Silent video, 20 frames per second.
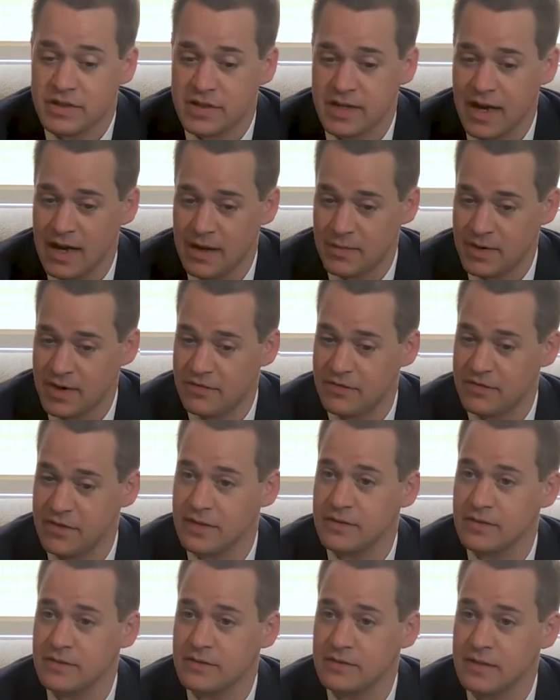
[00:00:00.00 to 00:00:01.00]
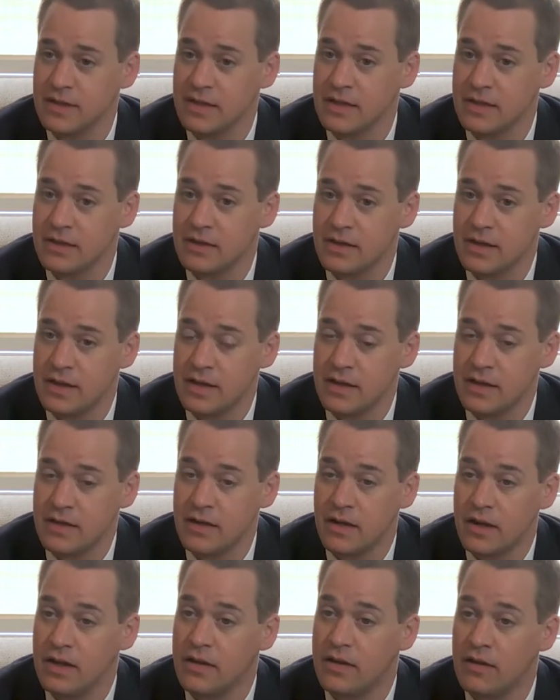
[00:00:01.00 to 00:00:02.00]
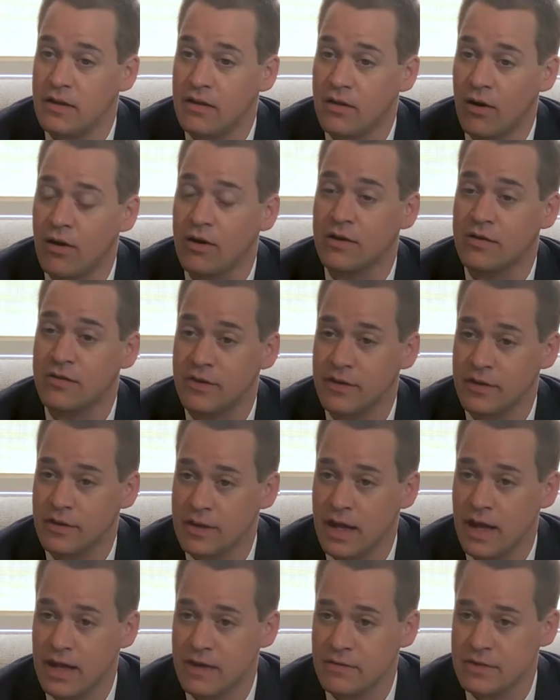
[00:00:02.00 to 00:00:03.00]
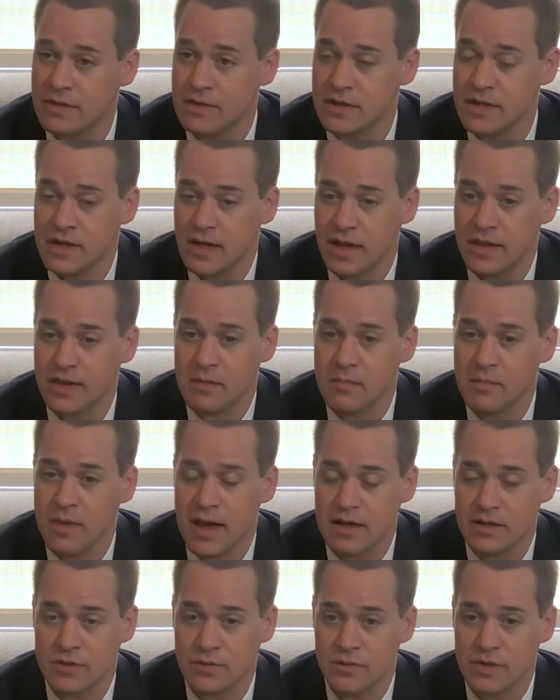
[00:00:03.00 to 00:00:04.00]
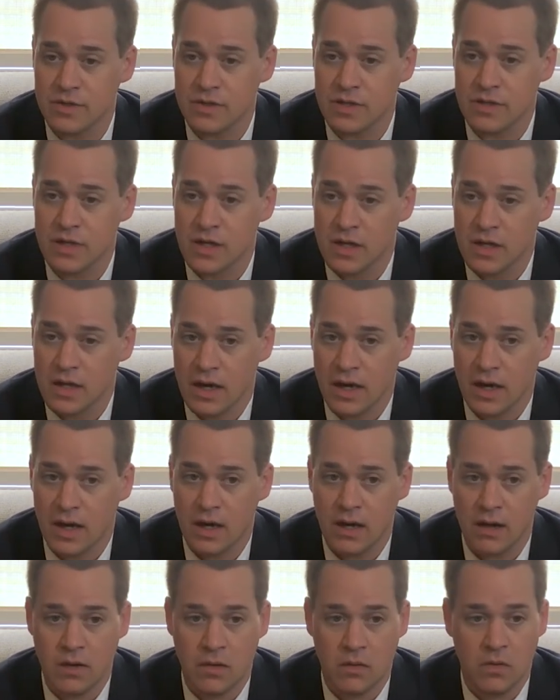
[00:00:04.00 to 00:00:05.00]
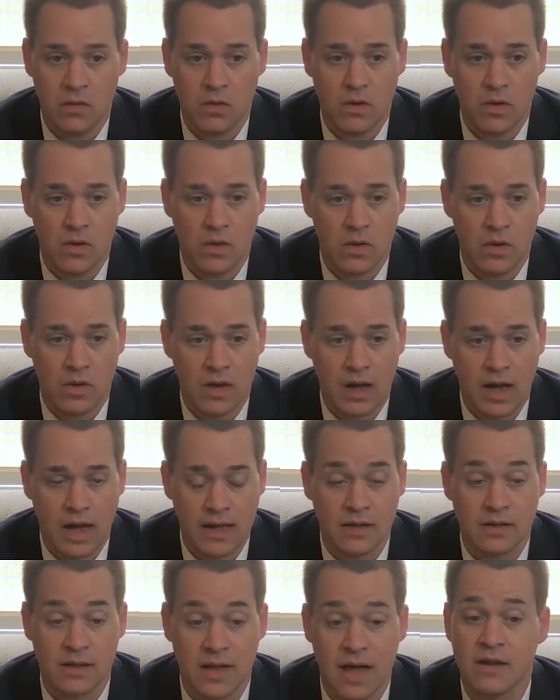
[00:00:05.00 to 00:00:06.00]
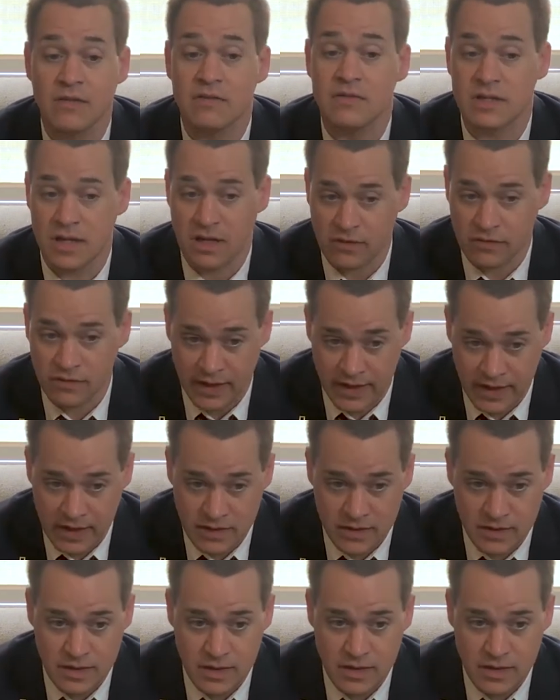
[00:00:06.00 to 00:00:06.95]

time, I feel, in, in, in all of their lives. I think Max was uh, had a lot of self-hate